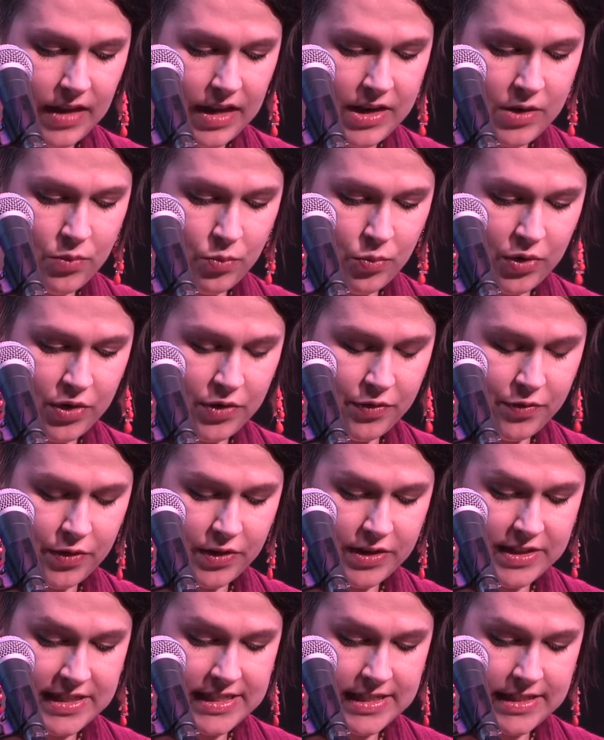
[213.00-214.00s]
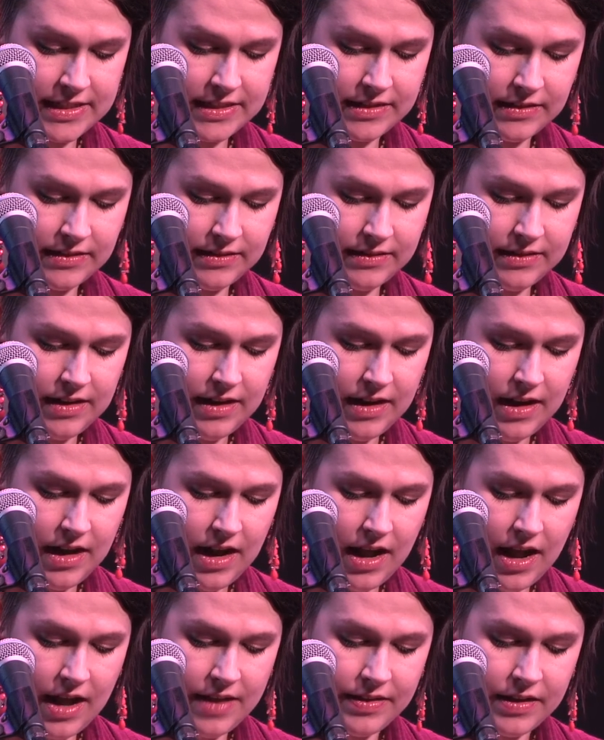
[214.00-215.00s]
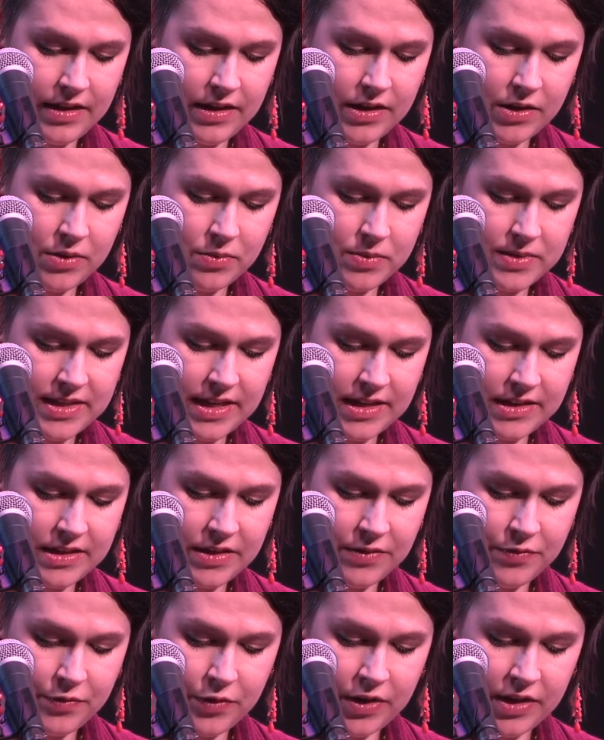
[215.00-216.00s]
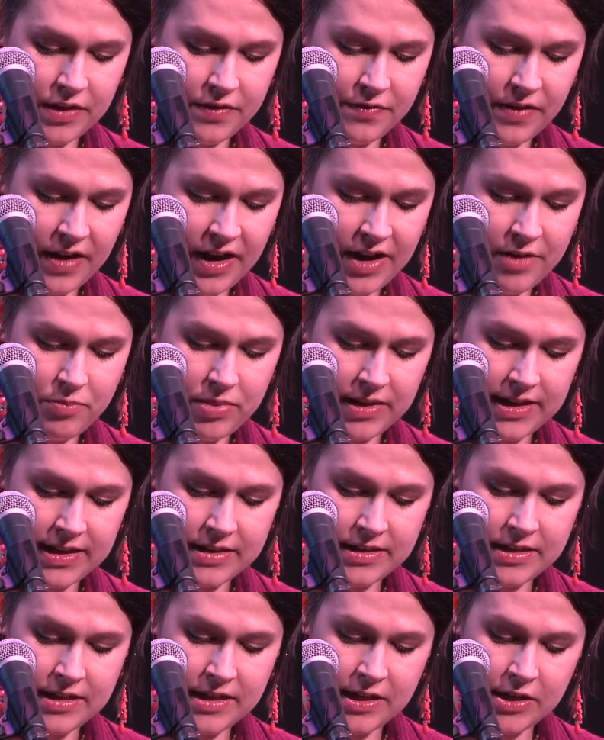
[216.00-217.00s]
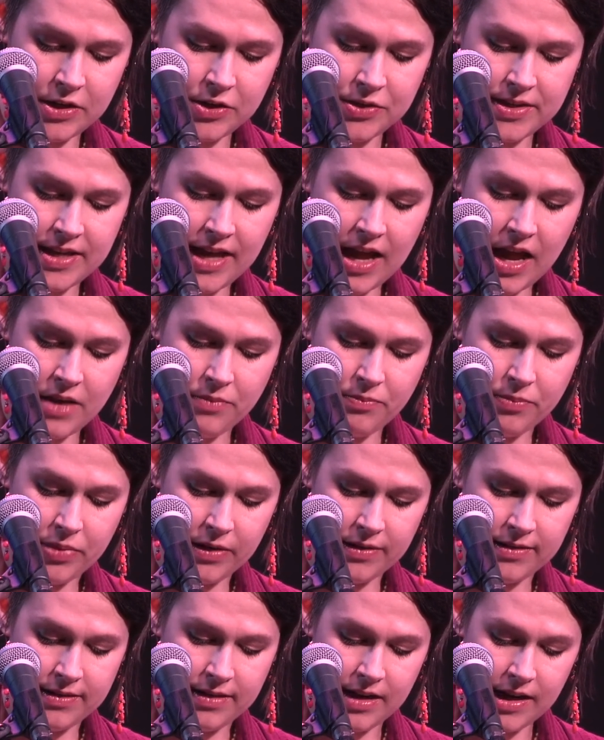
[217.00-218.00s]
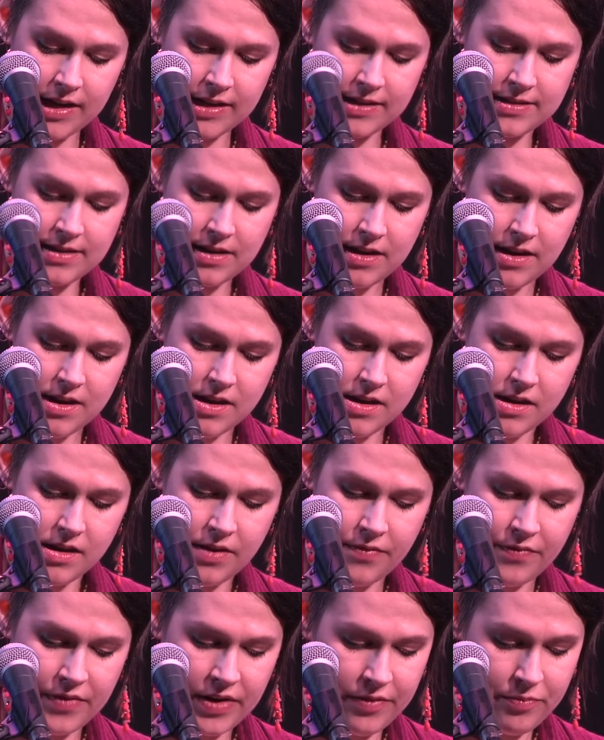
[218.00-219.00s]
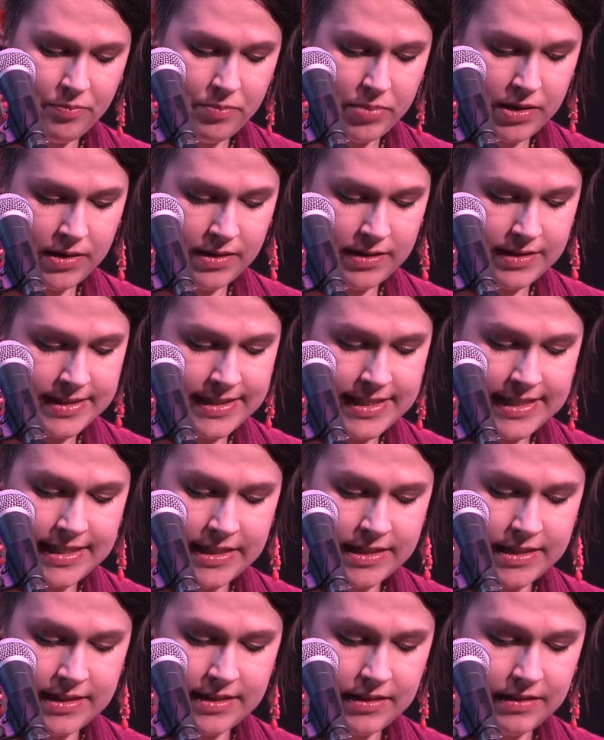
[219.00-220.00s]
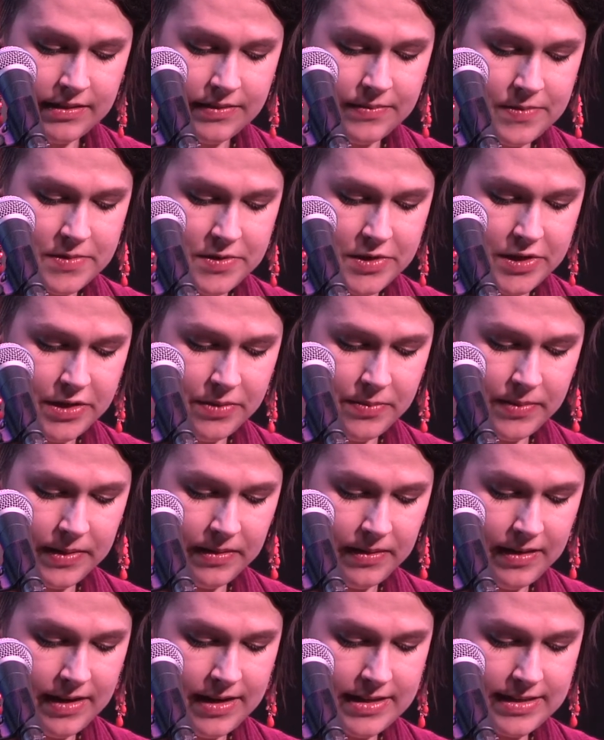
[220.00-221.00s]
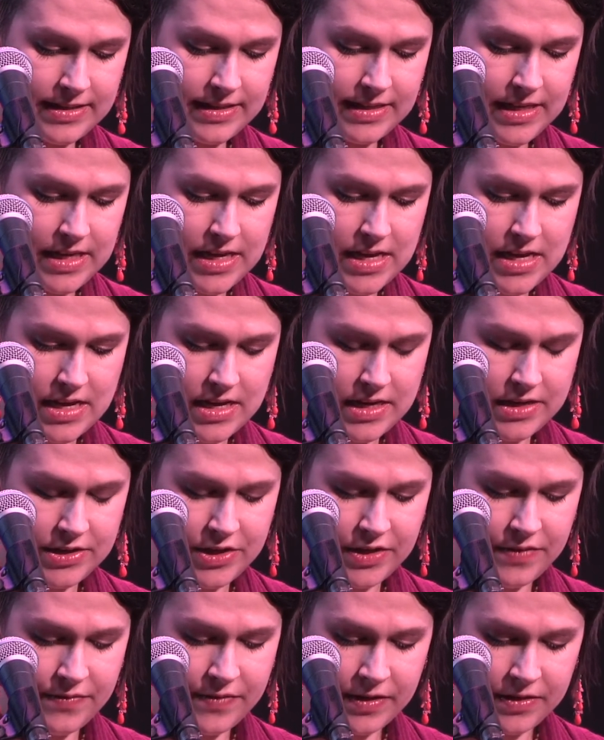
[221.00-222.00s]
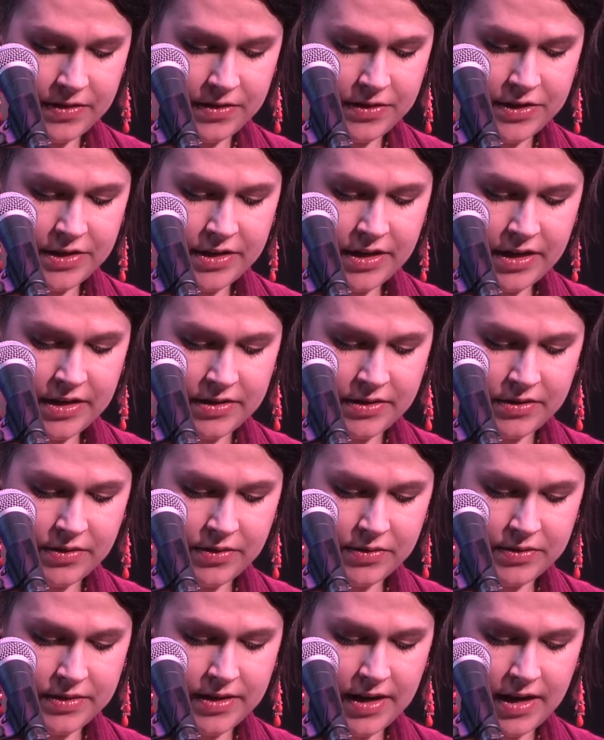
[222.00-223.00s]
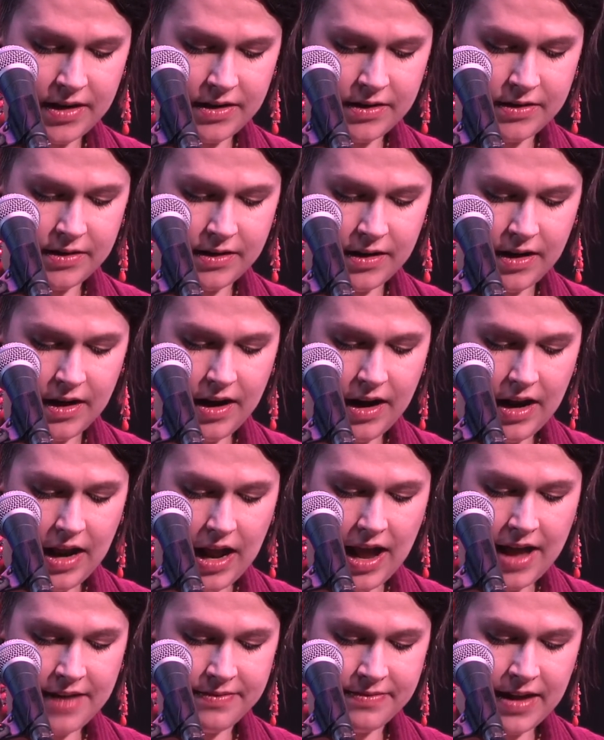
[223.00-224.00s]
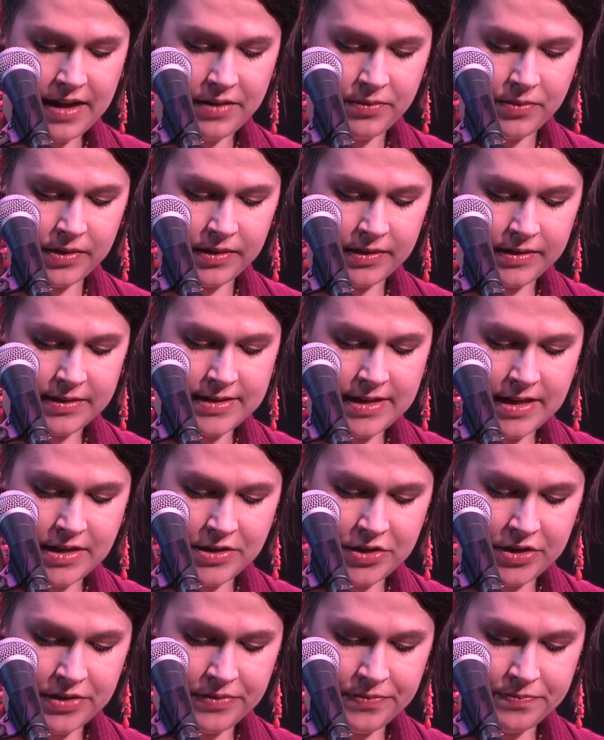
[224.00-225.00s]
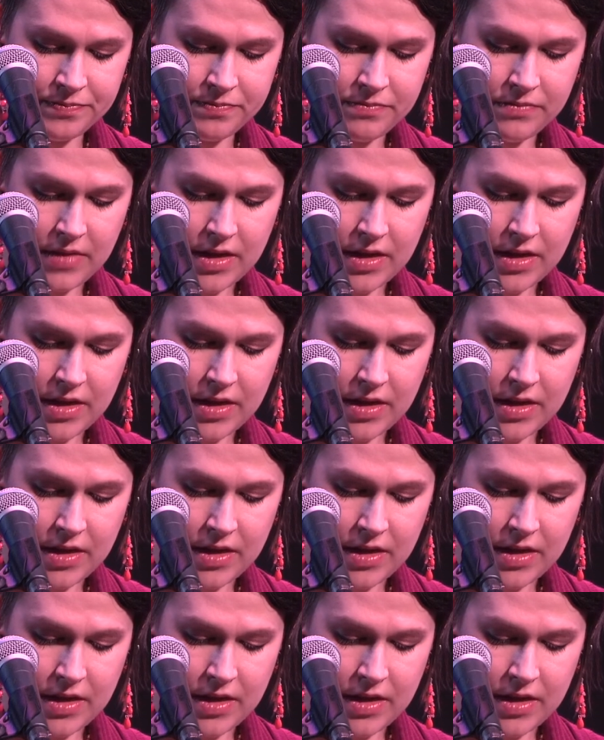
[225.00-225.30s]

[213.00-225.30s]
in Ward 14. And the year was 1845, because years had birthdays, even if Bird didn't, she realized, and she felt her chest grow tighter at that realization.